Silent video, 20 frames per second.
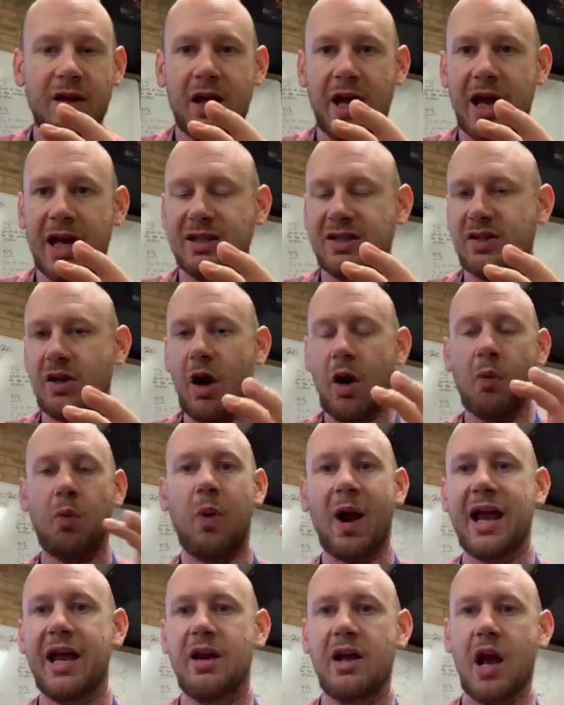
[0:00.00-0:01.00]
it's a
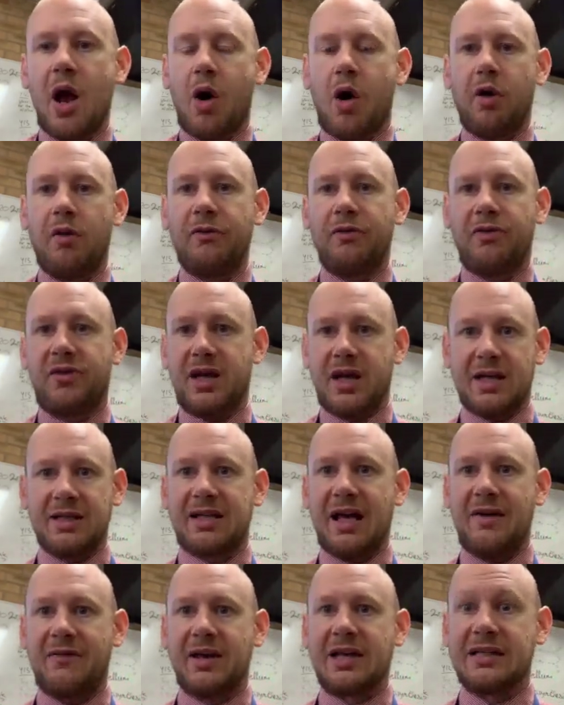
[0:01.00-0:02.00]
way of things
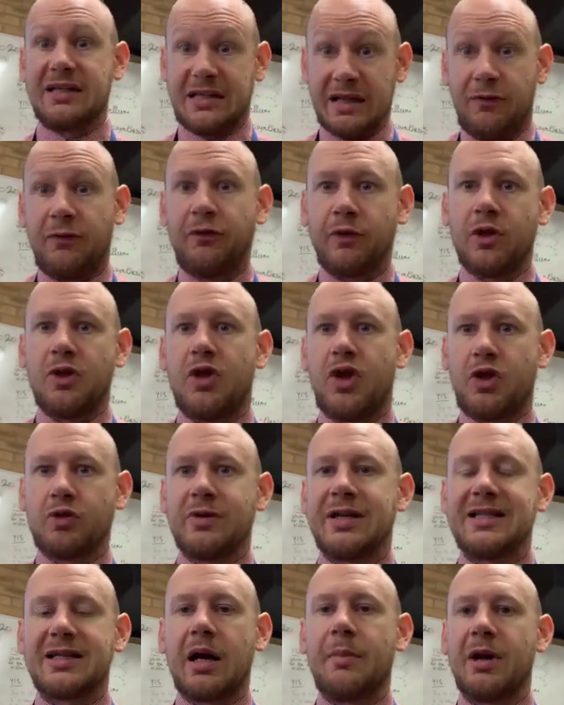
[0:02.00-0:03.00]
having different
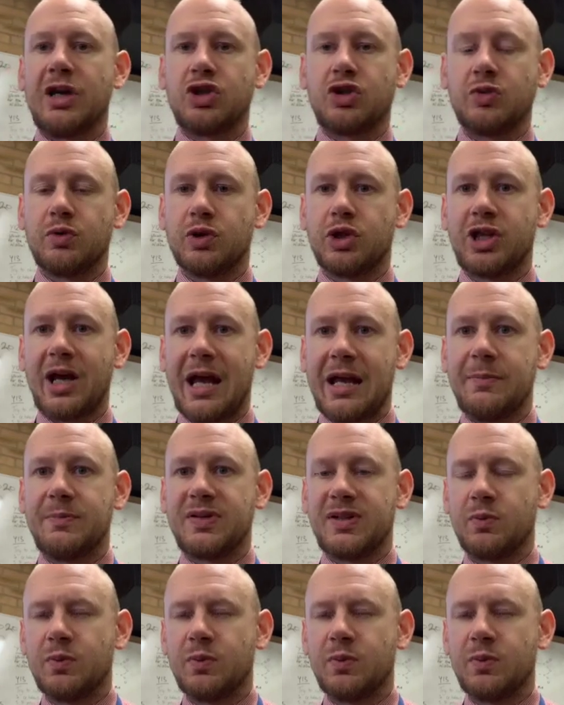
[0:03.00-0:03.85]
three-dimensional shapes.